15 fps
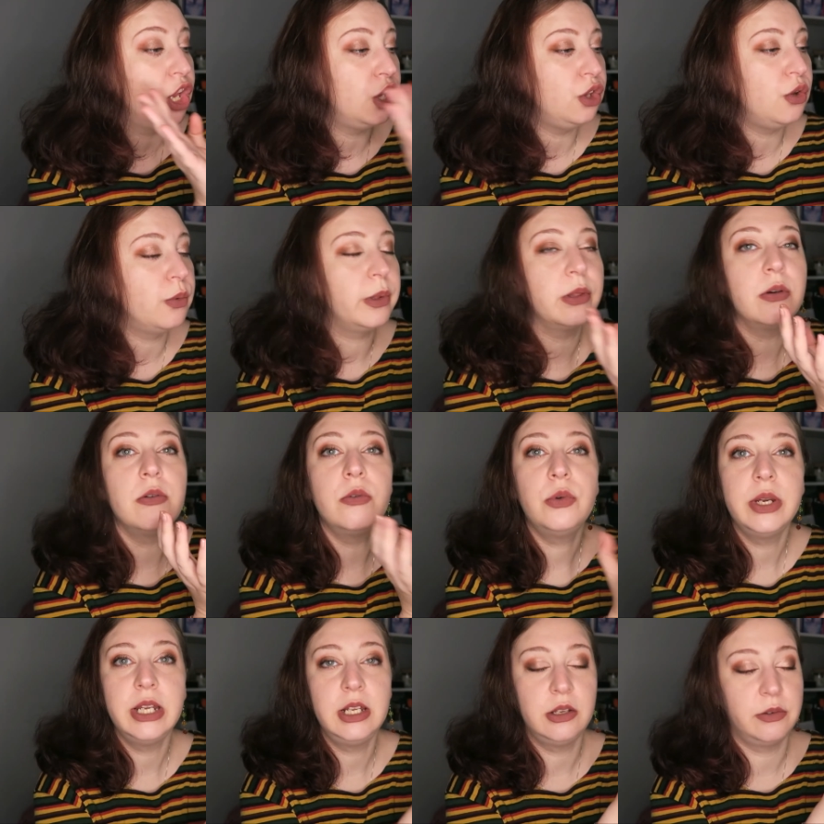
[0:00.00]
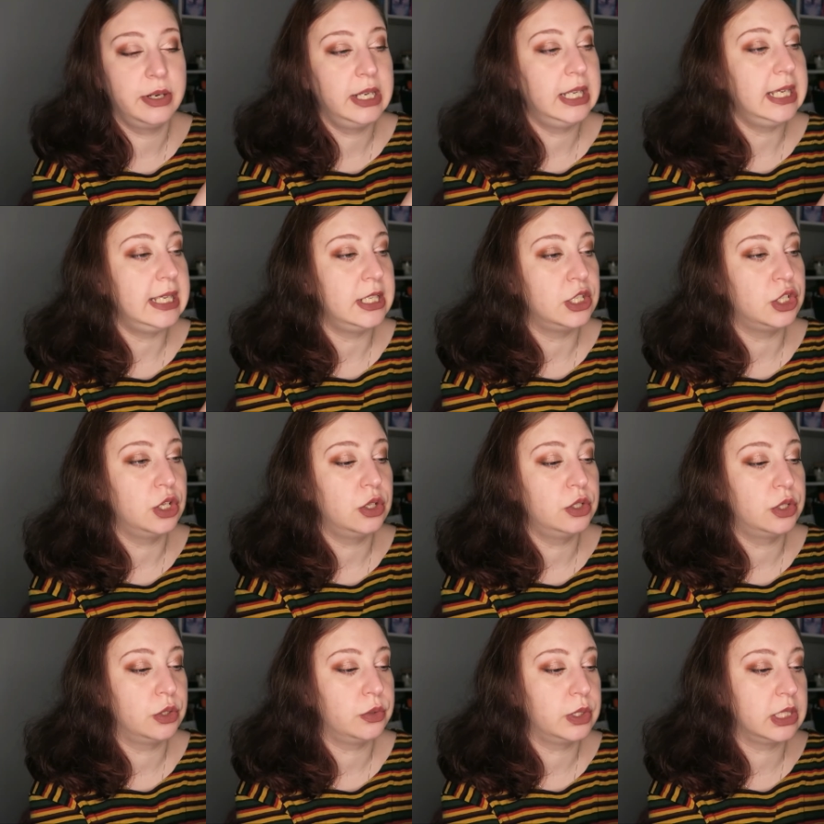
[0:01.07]
you will really enjoy
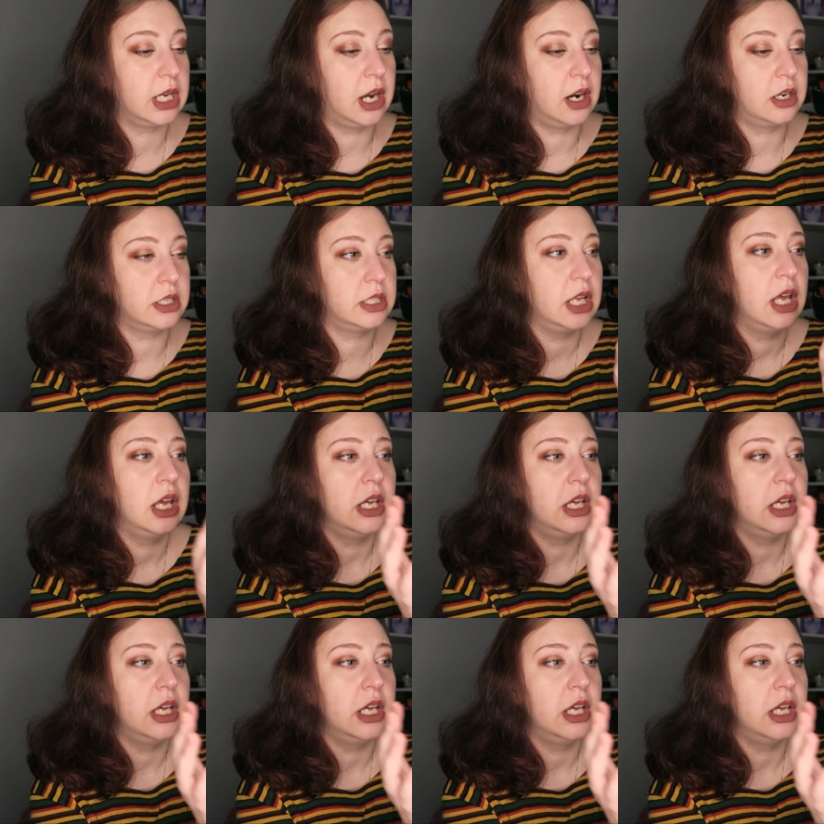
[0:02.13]
those cards.